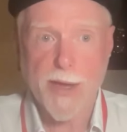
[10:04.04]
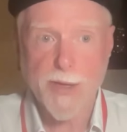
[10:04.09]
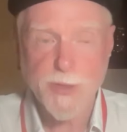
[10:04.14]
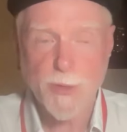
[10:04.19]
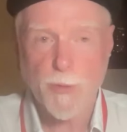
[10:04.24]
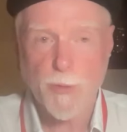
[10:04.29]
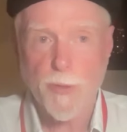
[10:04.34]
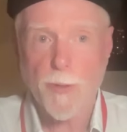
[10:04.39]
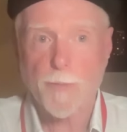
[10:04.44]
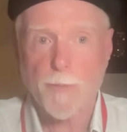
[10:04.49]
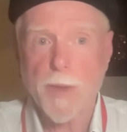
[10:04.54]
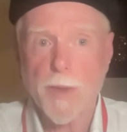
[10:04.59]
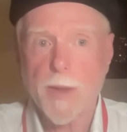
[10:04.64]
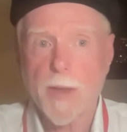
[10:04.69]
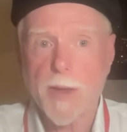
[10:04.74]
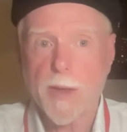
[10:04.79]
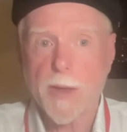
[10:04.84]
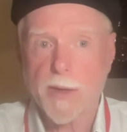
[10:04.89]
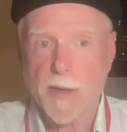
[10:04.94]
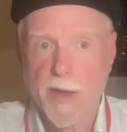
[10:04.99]
as it were,
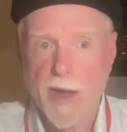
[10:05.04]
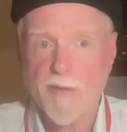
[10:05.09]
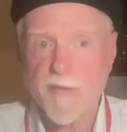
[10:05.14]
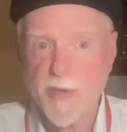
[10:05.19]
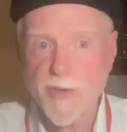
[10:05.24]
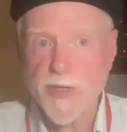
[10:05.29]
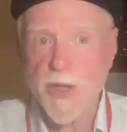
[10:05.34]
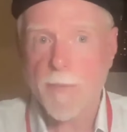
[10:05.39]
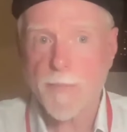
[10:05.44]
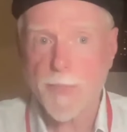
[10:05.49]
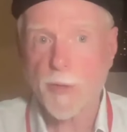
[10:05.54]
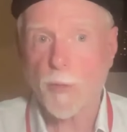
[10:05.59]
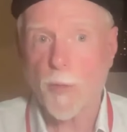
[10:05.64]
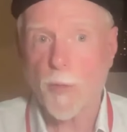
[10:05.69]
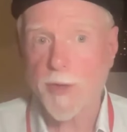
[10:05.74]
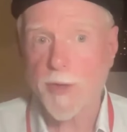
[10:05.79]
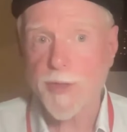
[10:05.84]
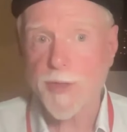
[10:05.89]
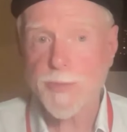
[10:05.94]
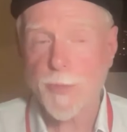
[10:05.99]
covers up the
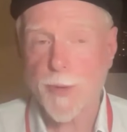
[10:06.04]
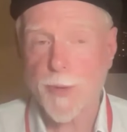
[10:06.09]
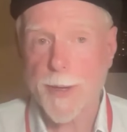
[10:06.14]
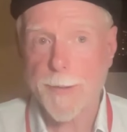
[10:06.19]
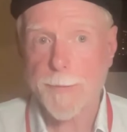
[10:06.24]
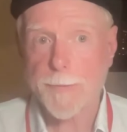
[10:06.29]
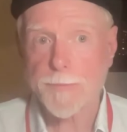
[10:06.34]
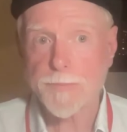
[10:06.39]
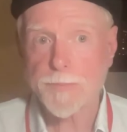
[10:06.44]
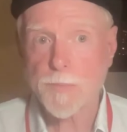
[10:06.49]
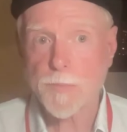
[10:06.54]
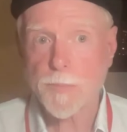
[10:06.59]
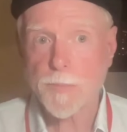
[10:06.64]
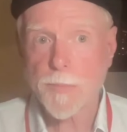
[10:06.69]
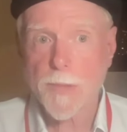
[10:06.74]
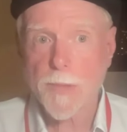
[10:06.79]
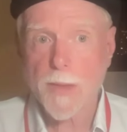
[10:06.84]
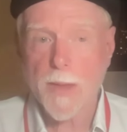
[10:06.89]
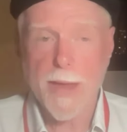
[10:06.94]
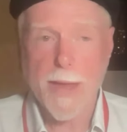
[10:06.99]
wellspring
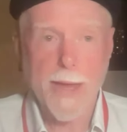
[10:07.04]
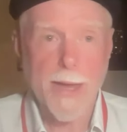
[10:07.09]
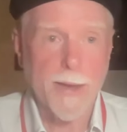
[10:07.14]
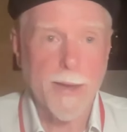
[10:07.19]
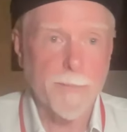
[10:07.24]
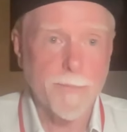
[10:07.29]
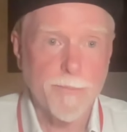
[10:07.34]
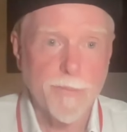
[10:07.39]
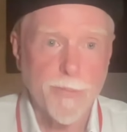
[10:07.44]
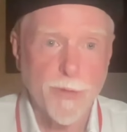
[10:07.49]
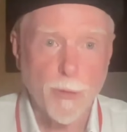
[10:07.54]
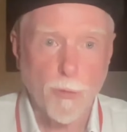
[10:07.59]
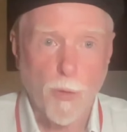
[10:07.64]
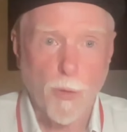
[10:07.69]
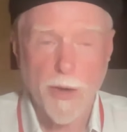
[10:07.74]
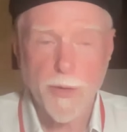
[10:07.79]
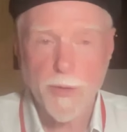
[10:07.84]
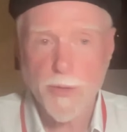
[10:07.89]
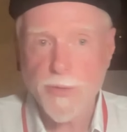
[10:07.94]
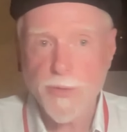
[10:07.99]
and the
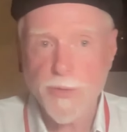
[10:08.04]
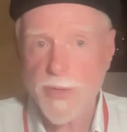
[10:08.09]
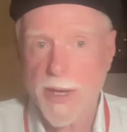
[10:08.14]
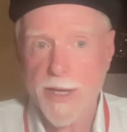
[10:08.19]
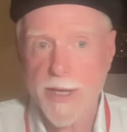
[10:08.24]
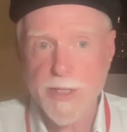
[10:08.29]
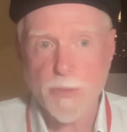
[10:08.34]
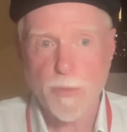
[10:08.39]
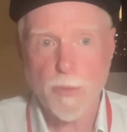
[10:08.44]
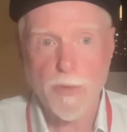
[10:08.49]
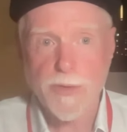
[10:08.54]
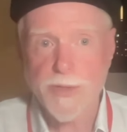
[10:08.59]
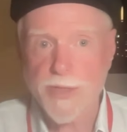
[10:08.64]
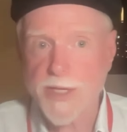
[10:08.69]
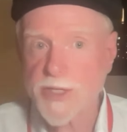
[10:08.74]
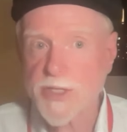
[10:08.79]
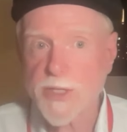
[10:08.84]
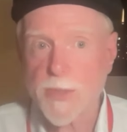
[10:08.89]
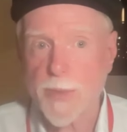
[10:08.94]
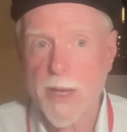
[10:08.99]
waters, as it were,
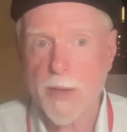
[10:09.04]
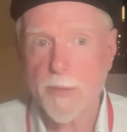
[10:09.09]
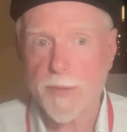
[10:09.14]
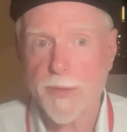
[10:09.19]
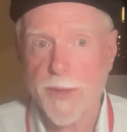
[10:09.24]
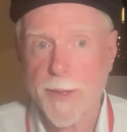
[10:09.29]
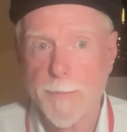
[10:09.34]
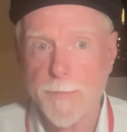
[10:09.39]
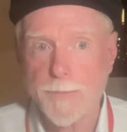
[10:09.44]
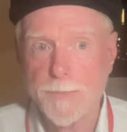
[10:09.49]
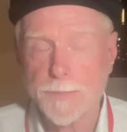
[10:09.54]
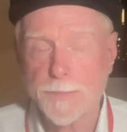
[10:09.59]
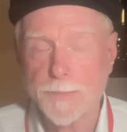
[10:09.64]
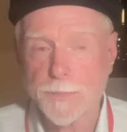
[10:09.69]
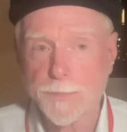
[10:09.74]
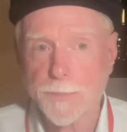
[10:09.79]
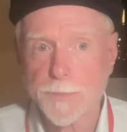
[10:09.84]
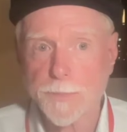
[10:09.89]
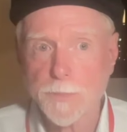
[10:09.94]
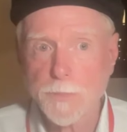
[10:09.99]
dissipate within.
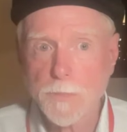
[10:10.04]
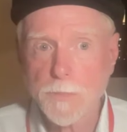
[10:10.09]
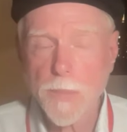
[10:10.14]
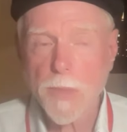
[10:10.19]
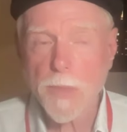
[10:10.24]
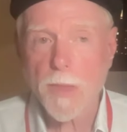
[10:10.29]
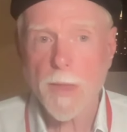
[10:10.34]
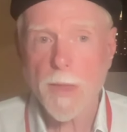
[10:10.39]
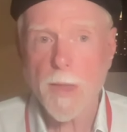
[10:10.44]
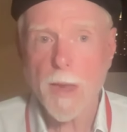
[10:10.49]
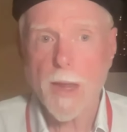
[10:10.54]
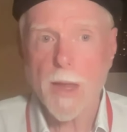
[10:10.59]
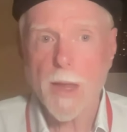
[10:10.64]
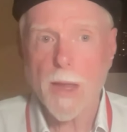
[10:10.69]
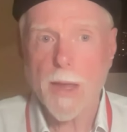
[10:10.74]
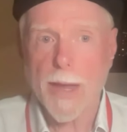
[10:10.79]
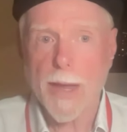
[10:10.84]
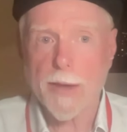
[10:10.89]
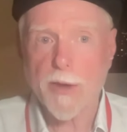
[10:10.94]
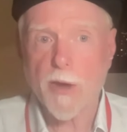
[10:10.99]

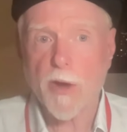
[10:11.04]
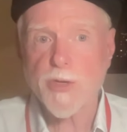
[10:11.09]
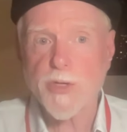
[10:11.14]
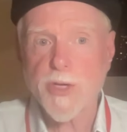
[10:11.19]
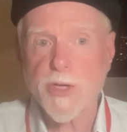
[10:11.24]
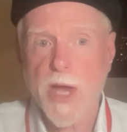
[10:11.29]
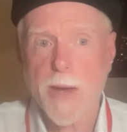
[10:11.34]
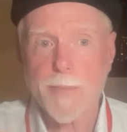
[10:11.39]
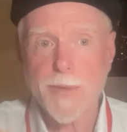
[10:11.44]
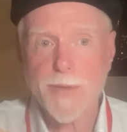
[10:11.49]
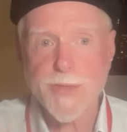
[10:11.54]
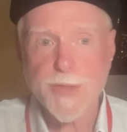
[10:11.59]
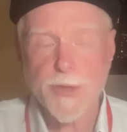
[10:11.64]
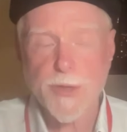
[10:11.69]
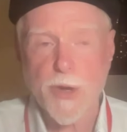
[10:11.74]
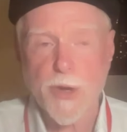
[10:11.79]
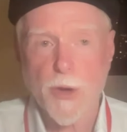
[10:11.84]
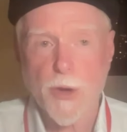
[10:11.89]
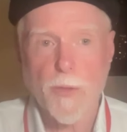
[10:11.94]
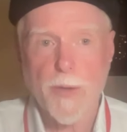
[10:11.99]
And our job is
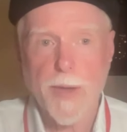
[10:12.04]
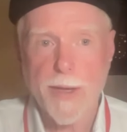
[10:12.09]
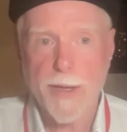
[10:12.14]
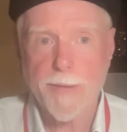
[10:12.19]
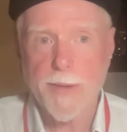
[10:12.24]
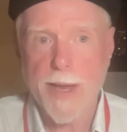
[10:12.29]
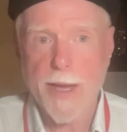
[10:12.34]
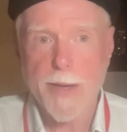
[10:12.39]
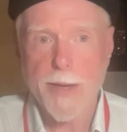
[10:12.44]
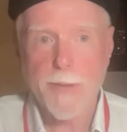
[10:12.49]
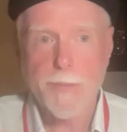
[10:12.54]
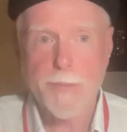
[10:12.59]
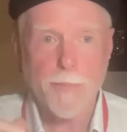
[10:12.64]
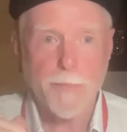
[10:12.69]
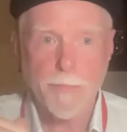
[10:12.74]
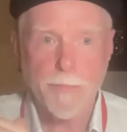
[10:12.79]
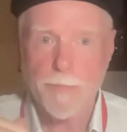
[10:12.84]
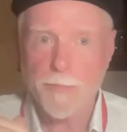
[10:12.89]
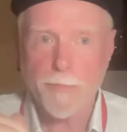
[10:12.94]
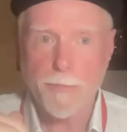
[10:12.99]
to go in
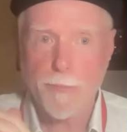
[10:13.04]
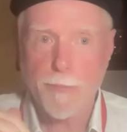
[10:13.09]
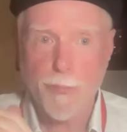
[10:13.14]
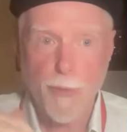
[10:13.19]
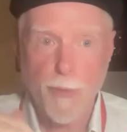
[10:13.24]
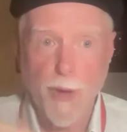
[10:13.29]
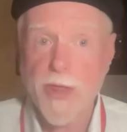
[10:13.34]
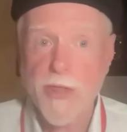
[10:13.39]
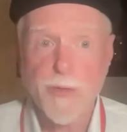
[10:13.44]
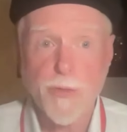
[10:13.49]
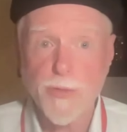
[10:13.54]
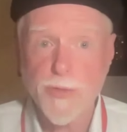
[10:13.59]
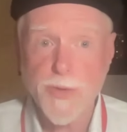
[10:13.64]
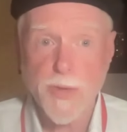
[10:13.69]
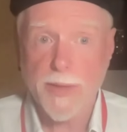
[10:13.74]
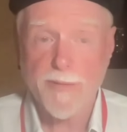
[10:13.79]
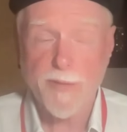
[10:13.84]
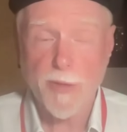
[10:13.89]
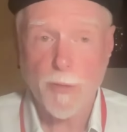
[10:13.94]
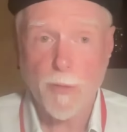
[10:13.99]
and break through
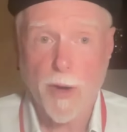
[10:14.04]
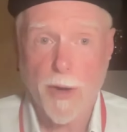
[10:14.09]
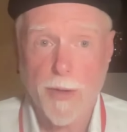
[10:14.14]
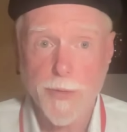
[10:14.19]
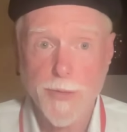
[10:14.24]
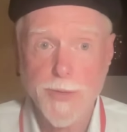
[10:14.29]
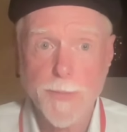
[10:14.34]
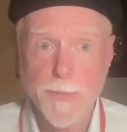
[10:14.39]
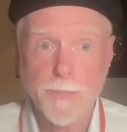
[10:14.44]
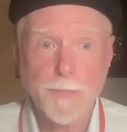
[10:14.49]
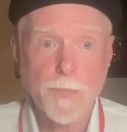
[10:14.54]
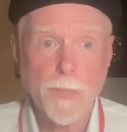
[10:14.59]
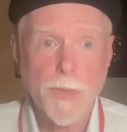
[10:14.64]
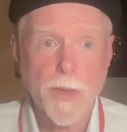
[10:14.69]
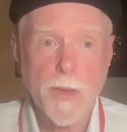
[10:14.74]
to living waters,